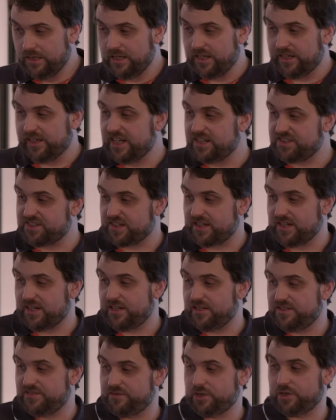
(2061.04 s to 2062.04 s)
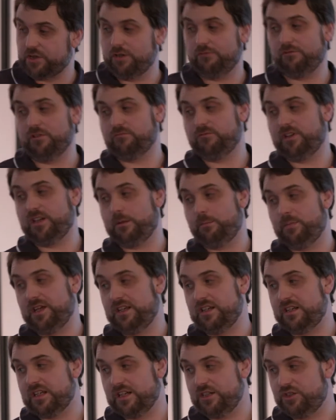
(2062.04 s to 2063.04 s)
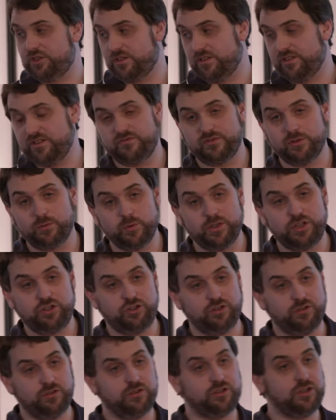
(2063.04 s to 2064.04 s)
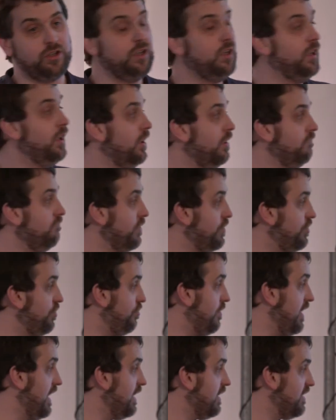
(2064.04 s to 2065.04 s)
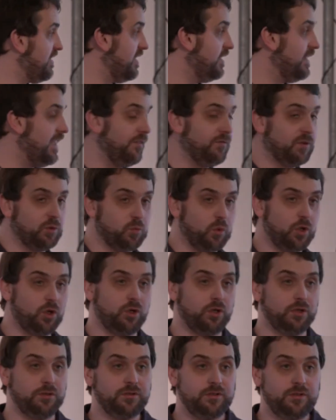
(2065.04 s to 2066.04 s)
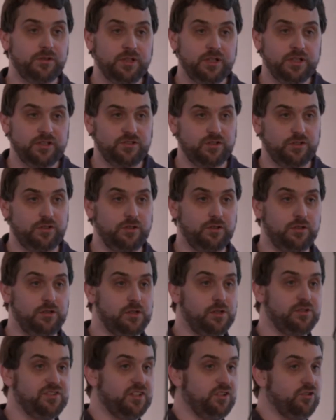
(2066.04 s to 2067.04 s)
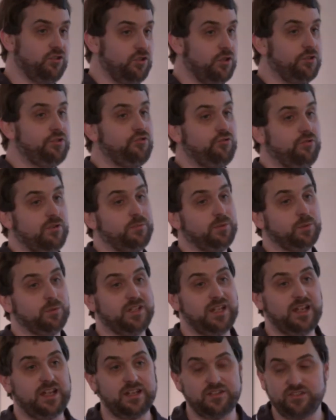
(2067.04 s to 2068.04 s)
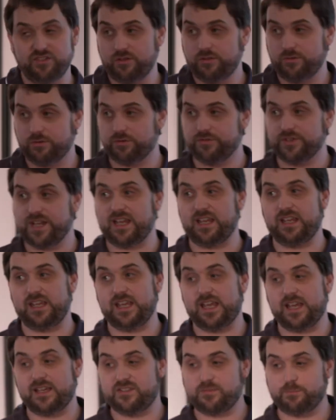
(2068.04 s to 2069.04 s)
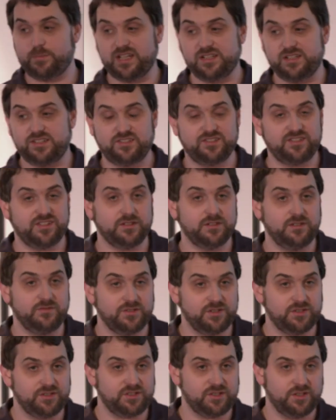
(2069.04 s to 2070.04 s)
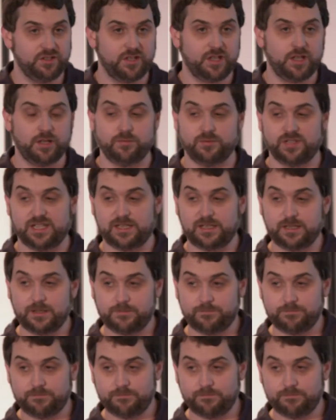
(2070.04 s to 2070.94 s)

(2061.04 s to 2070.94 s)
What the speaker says: In this case, the current recommendation is that we should restrict at level 1 to you using just triple DES or AES-based ciphers only.